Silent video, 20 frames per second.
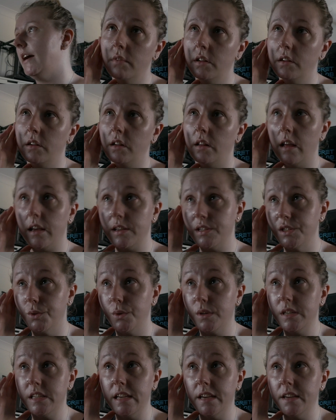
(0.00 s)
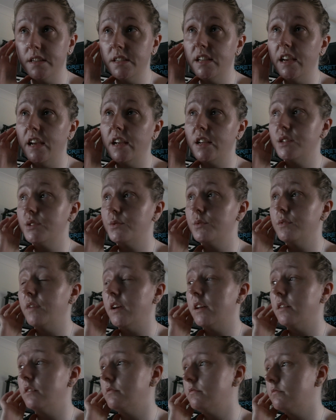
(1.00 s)
In the last 28 days we've
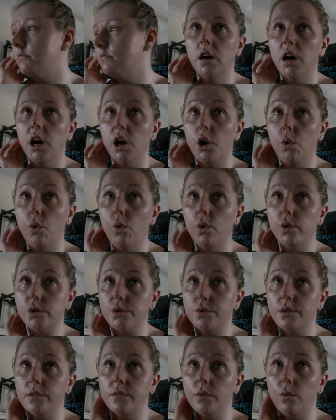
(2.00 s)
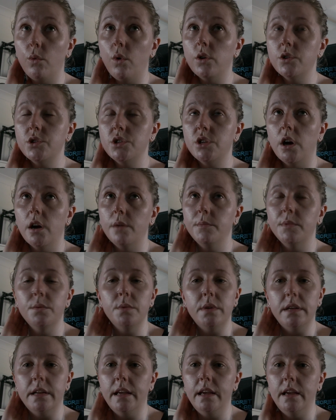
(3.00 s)
had a quarter of the watch time that
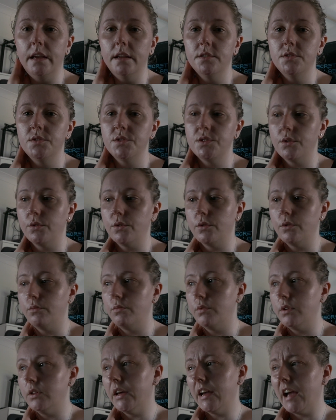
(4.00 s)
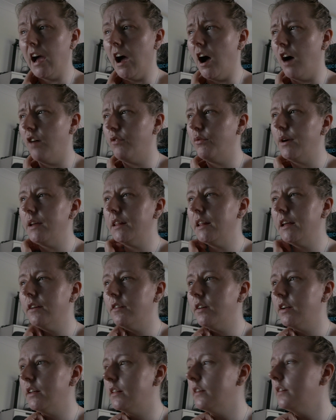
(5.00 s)
we need, so we're like halfway
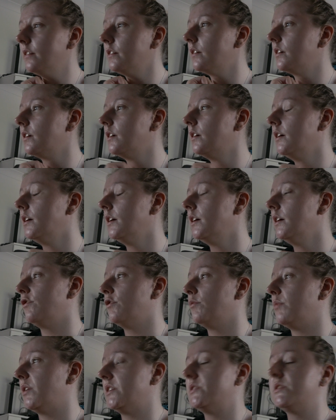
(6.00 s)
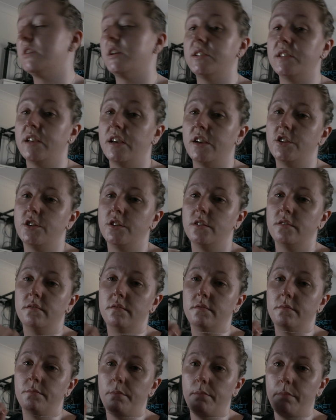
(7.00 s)
there I think for
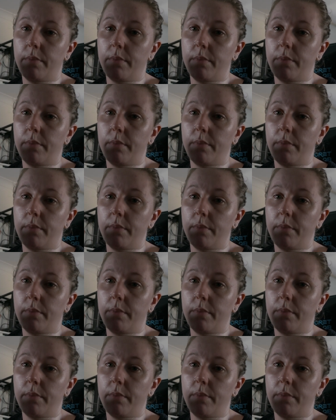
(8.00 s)
monetization,